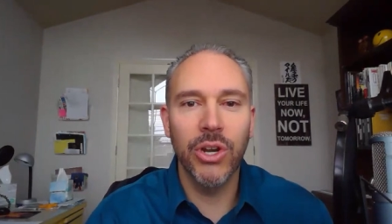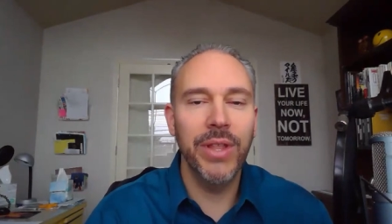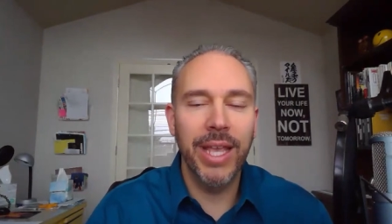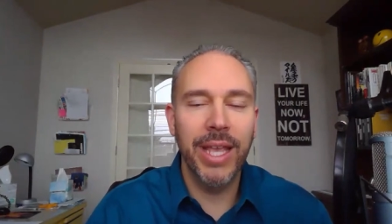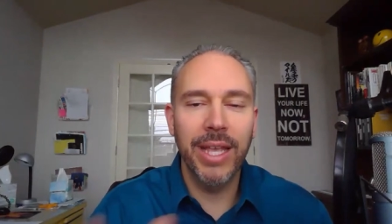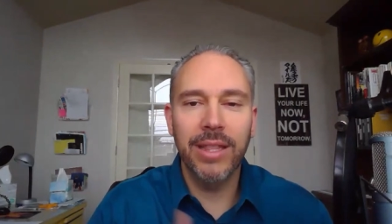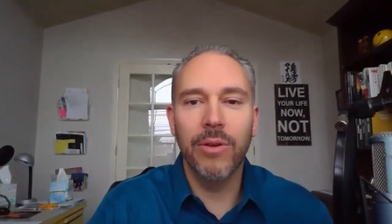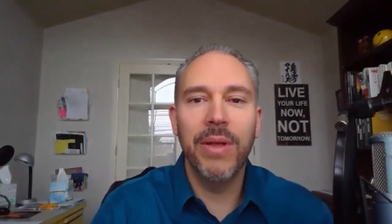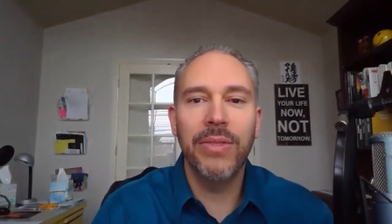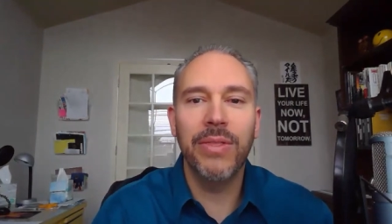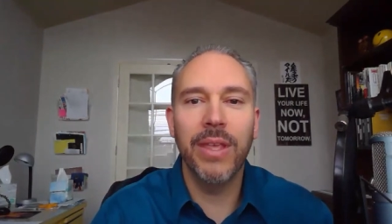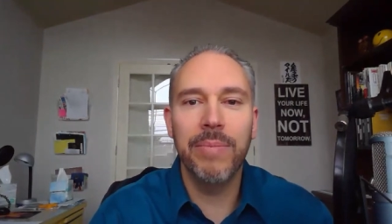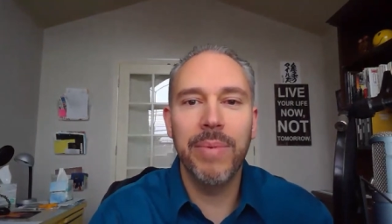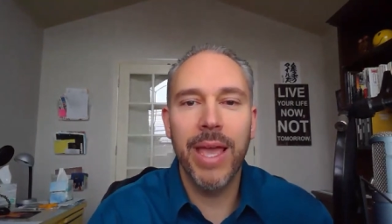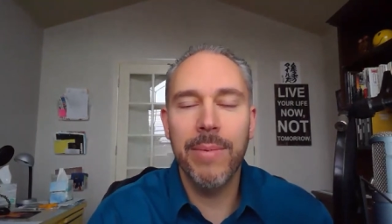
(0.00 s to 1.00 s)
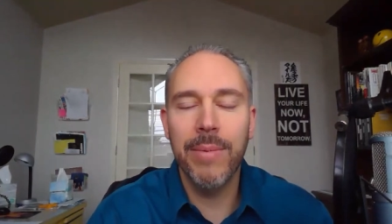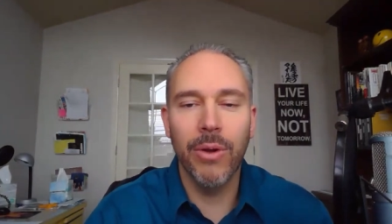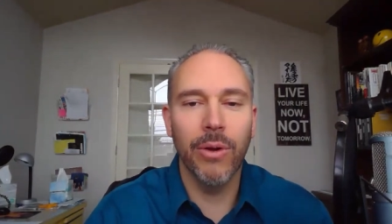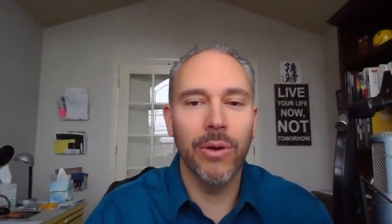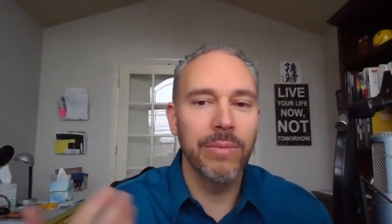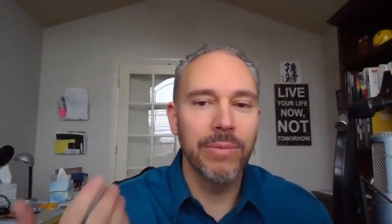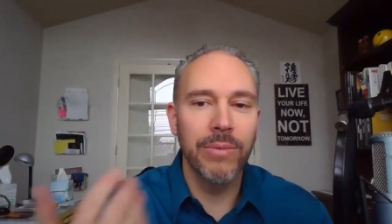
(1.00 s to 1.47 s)
They get their monthly payment
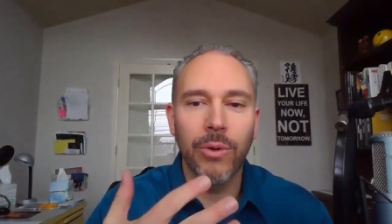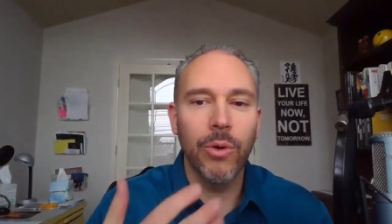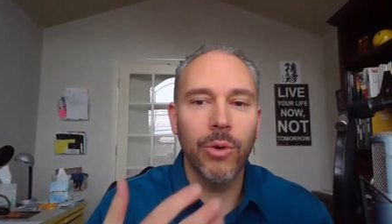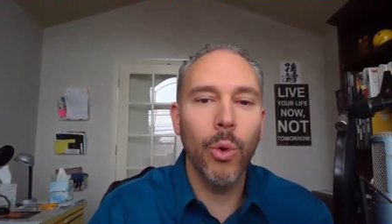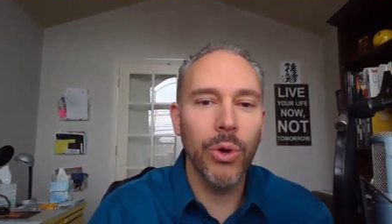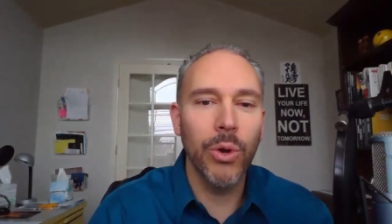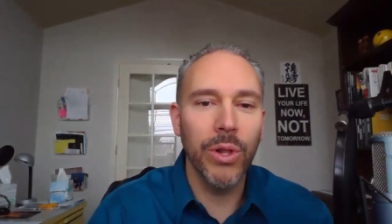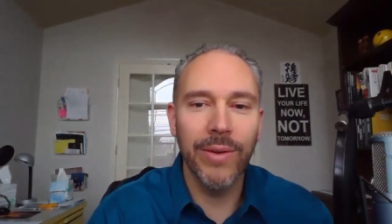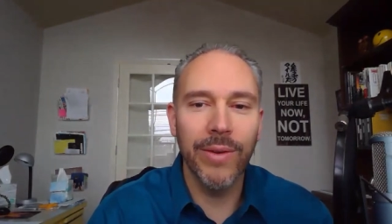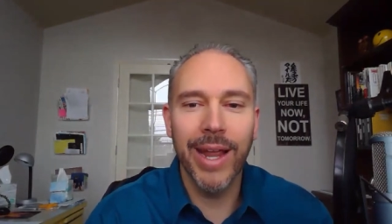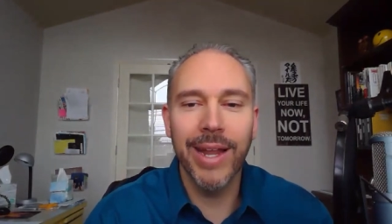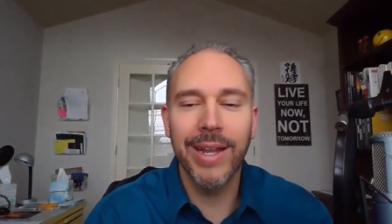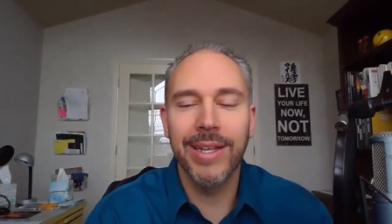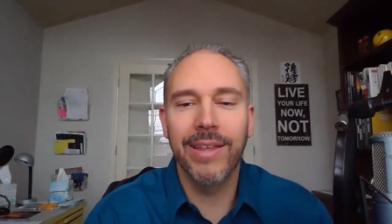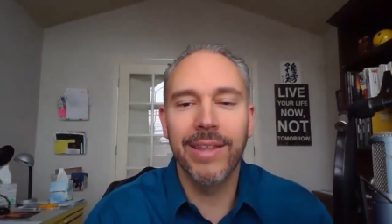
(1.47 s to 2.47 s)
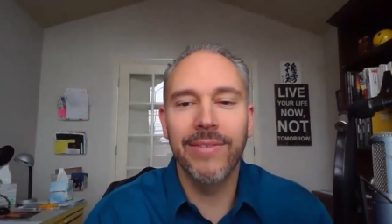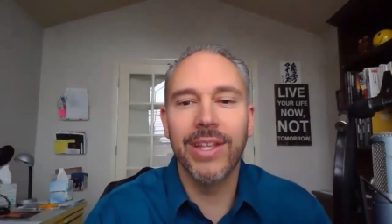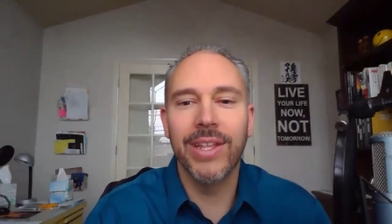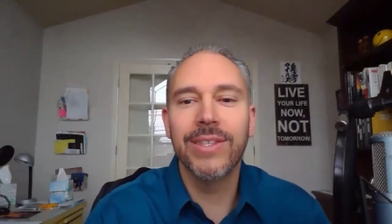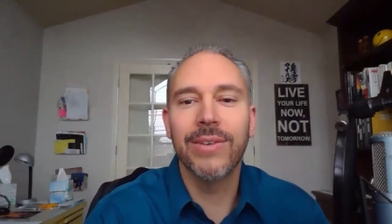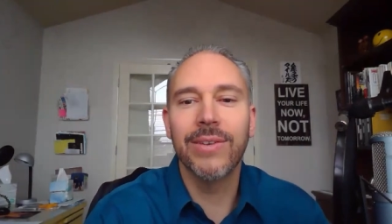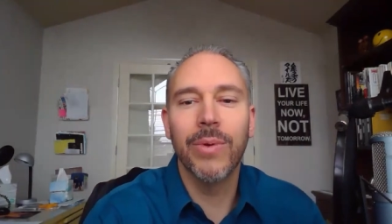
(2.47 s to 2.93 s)
or or quarterly, right?
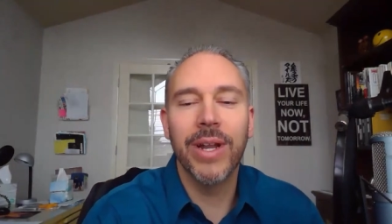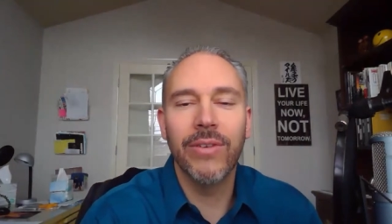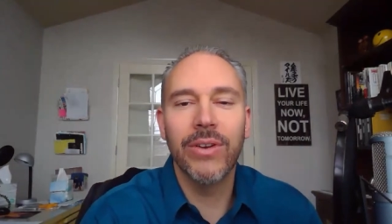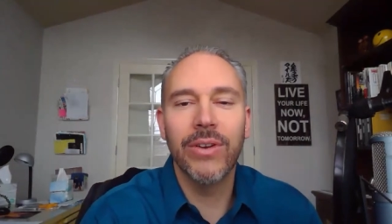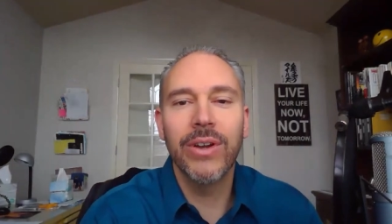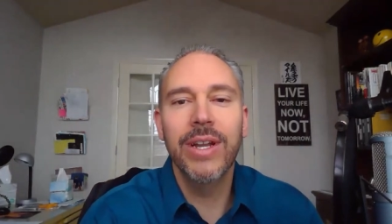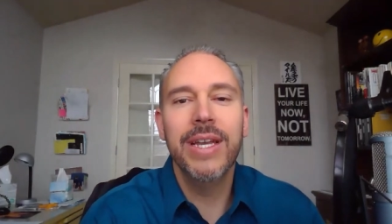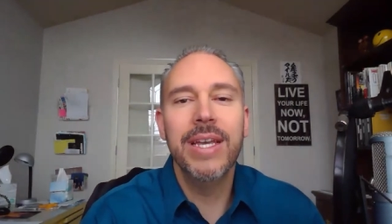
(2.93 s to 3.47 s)
Dividends or whatever.